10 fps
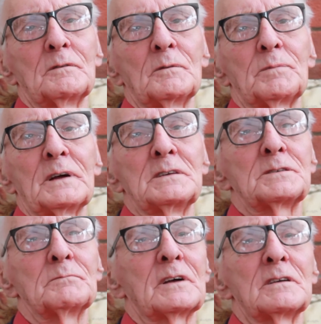
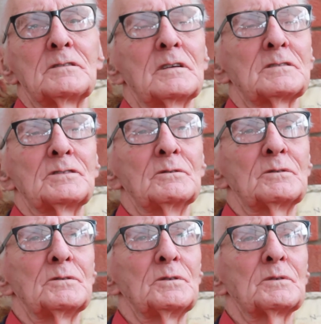replace him, but that's no
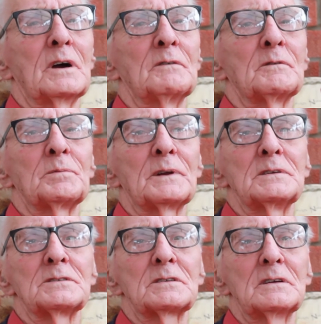good. You can't
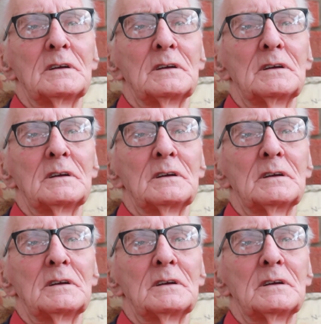replace.